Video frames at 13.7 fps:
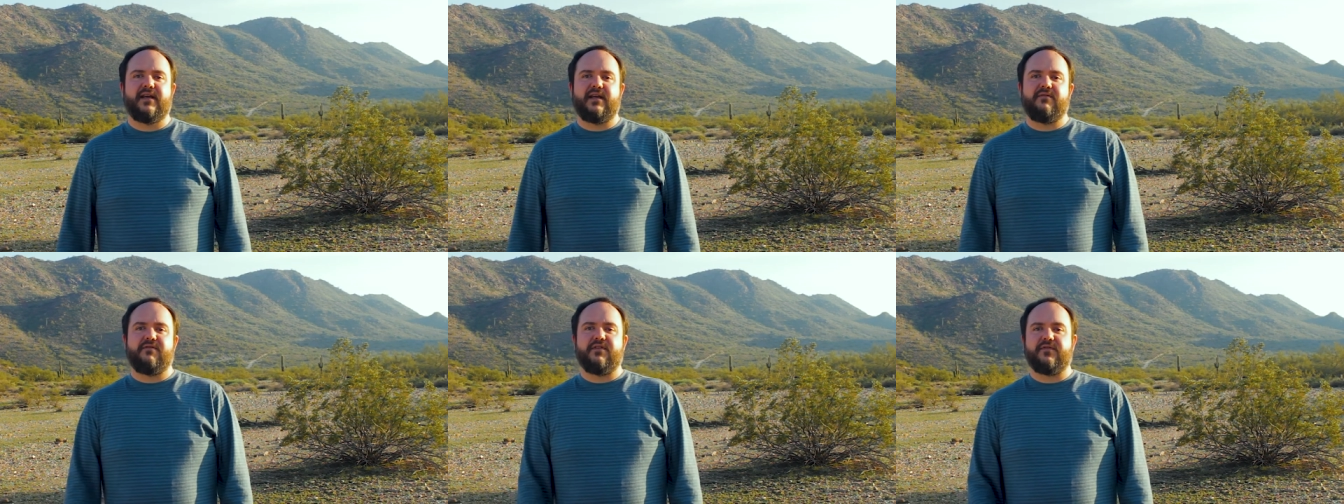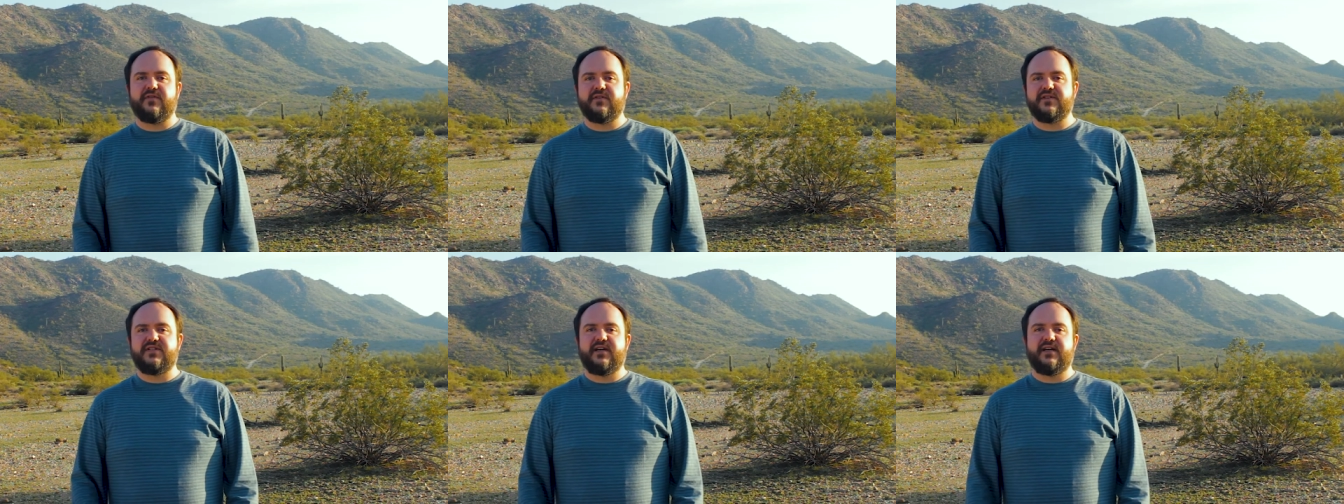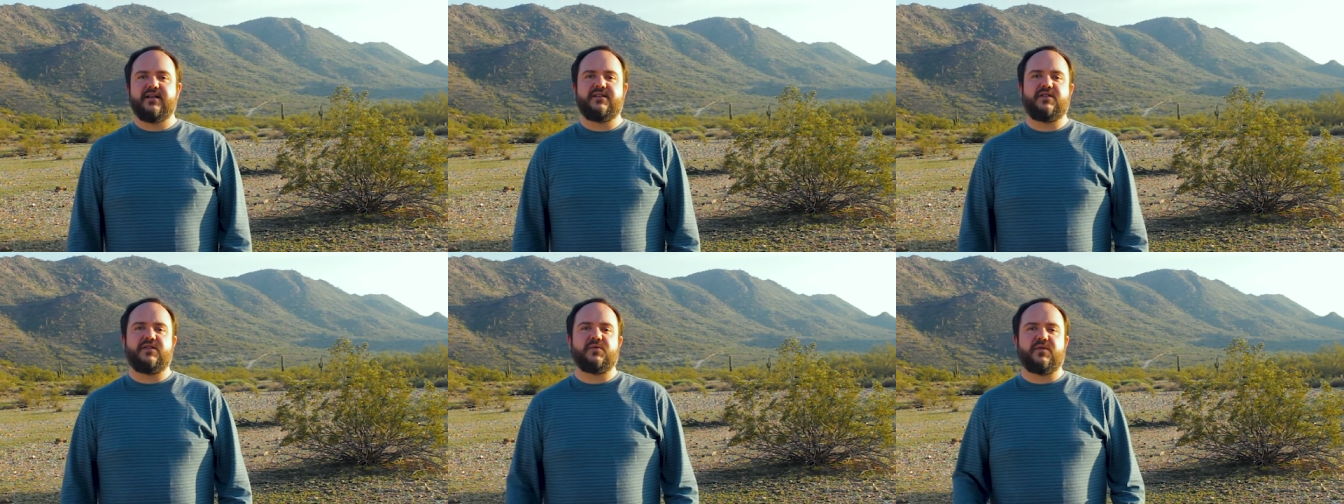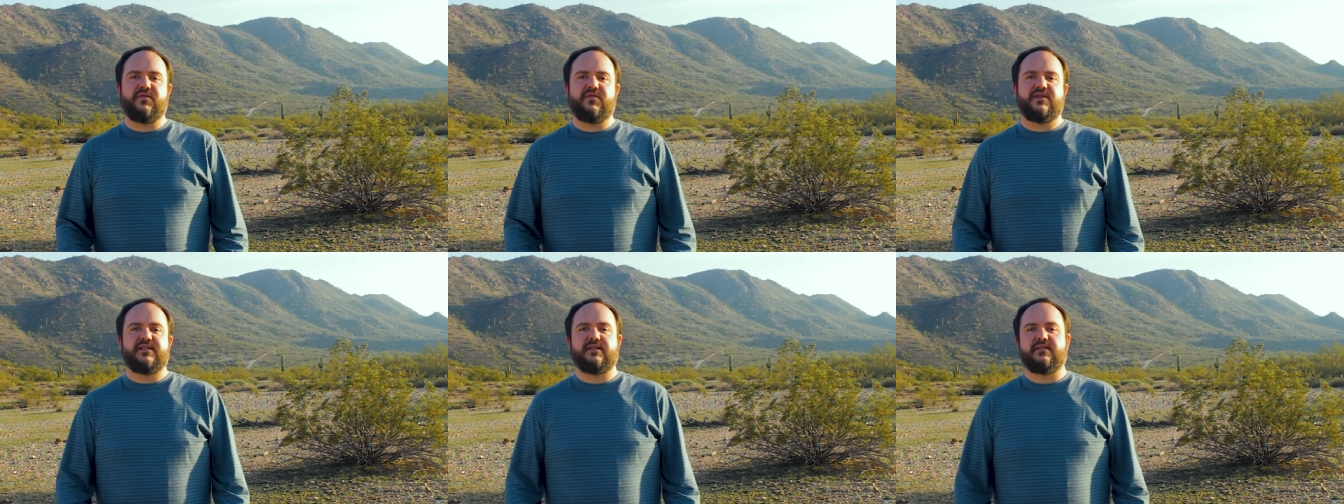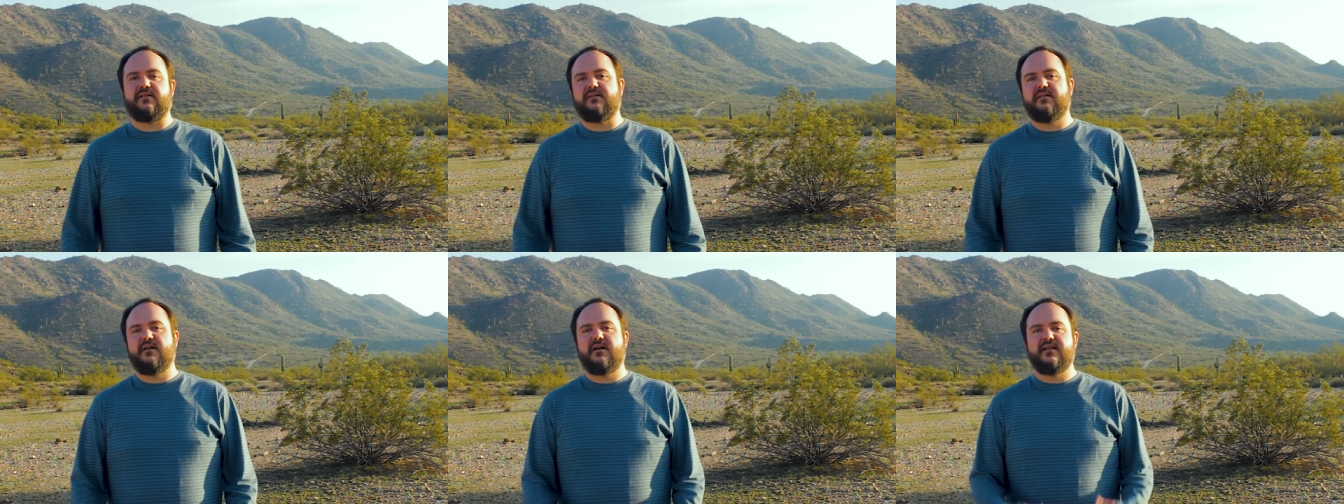If the first challenges were physical,
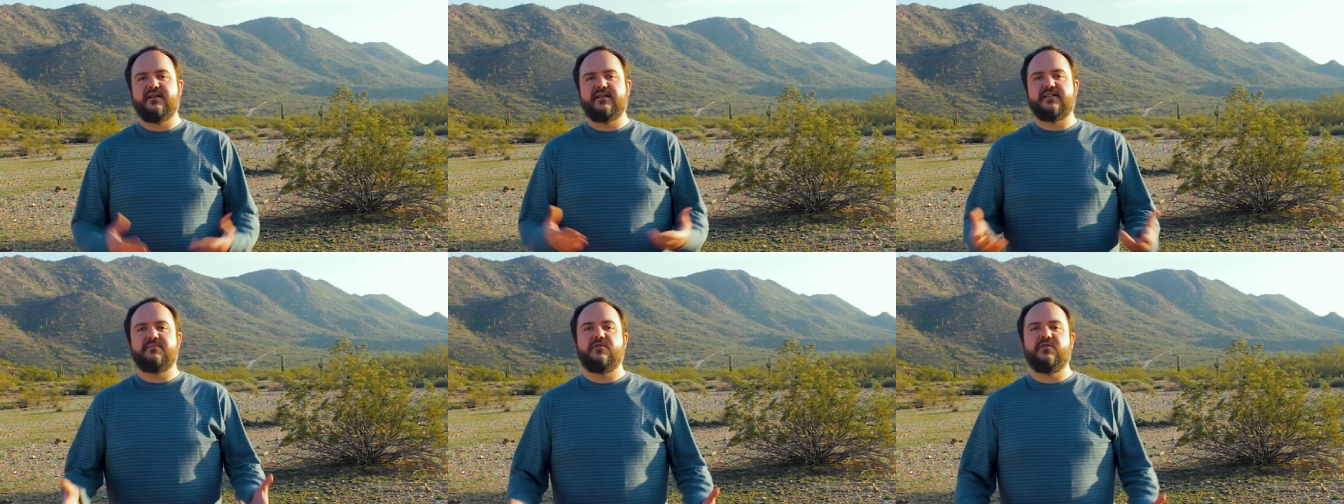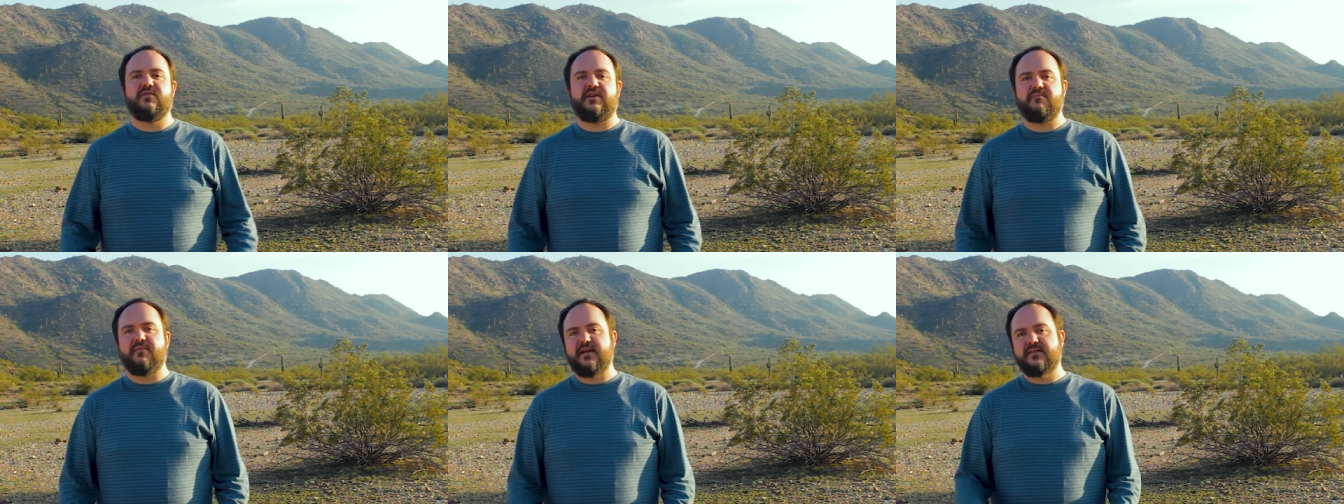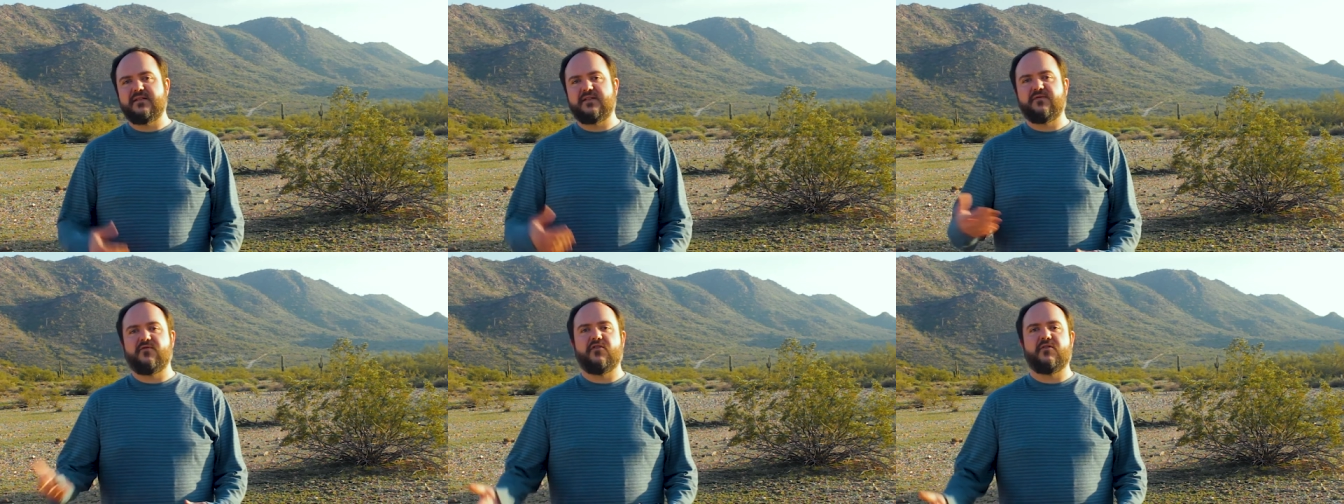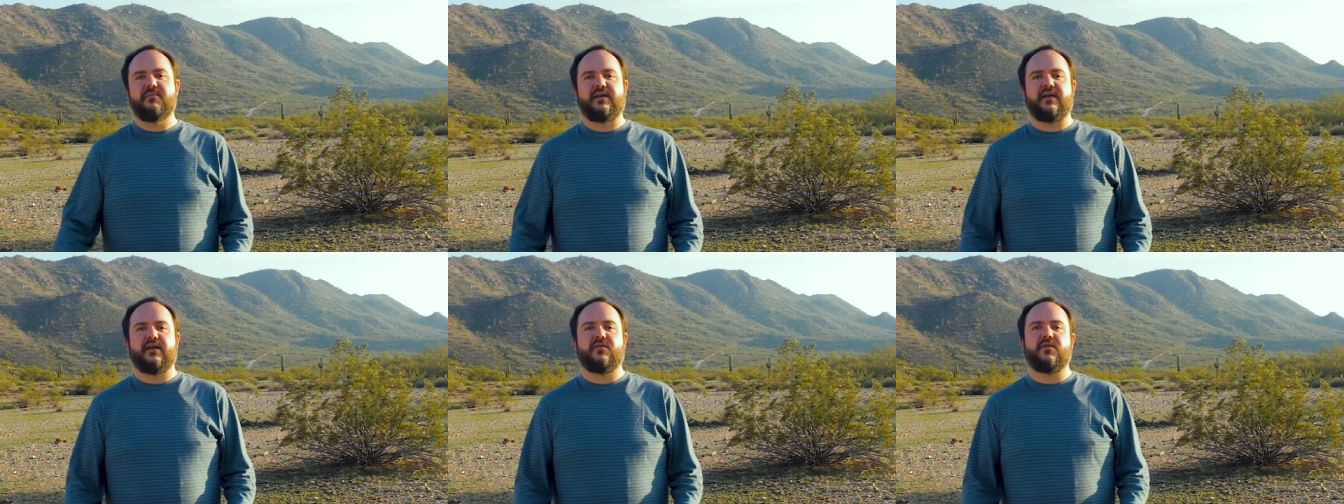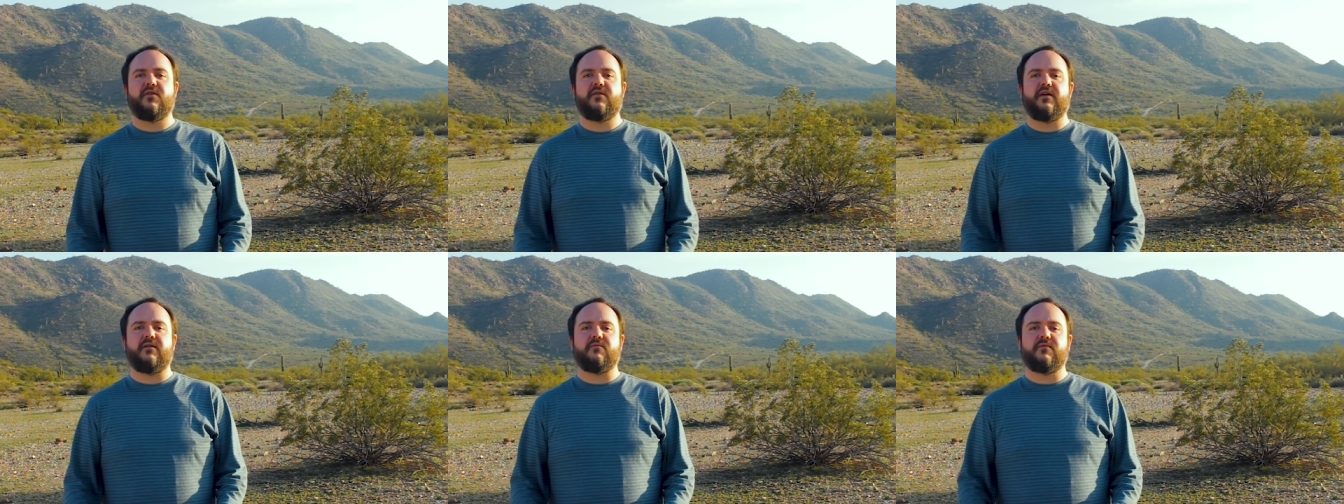continents moving, mountains forming, and
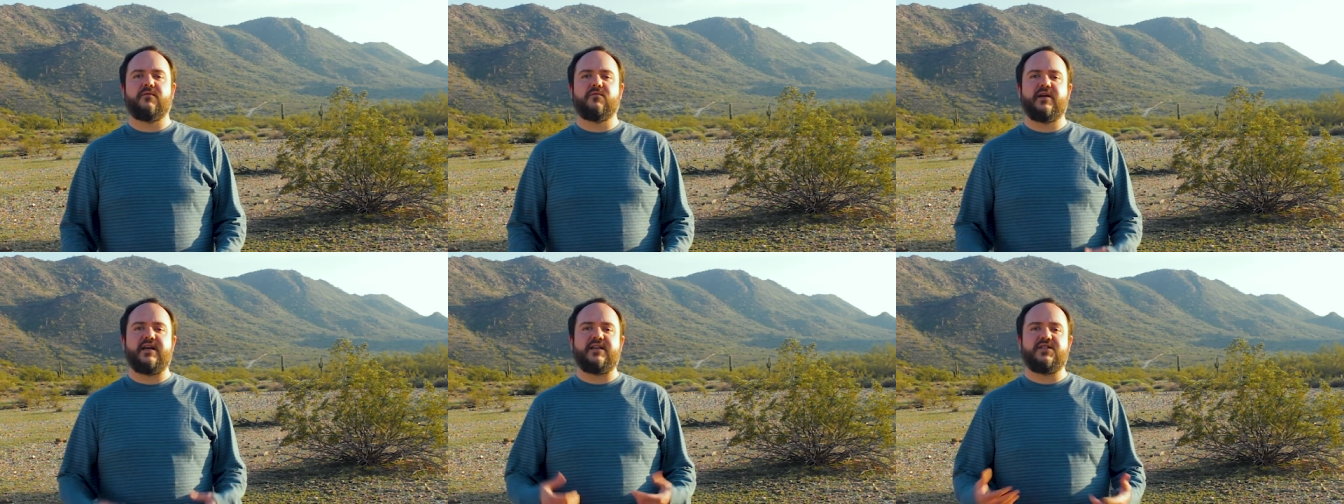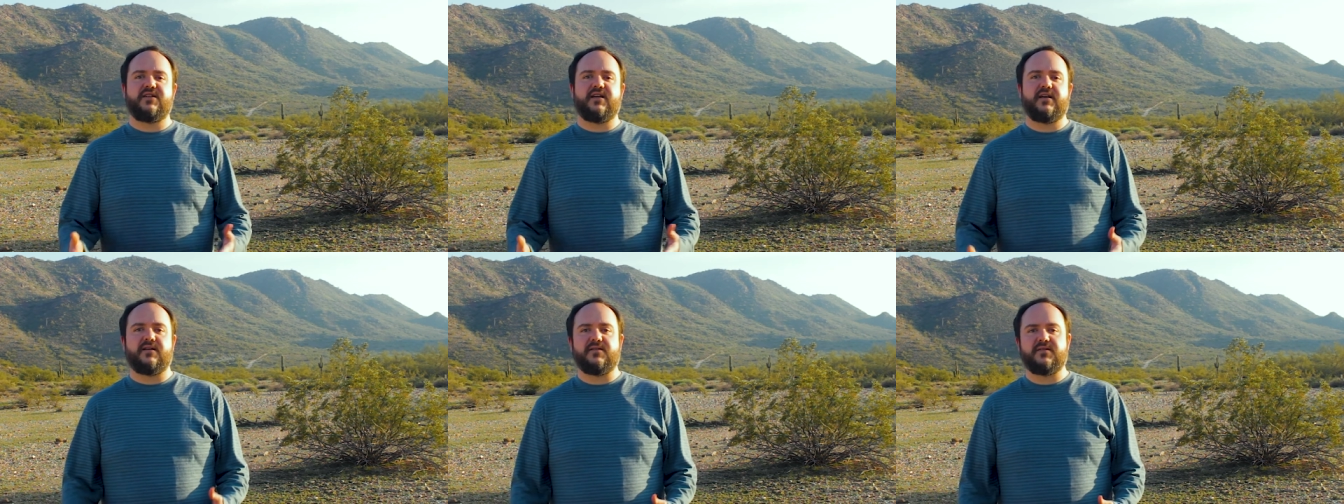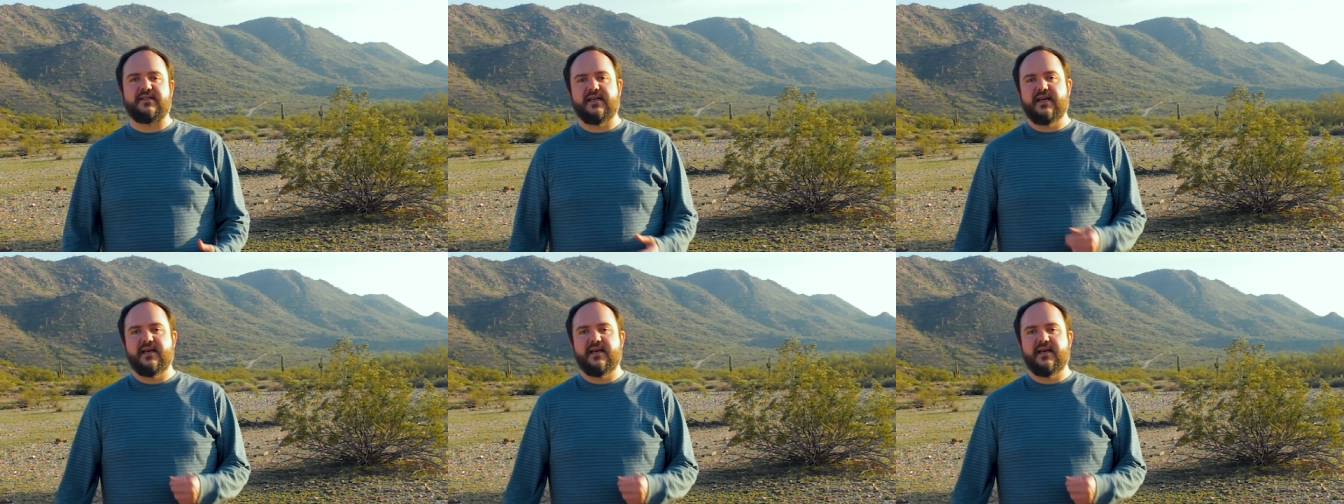growing rain shadows,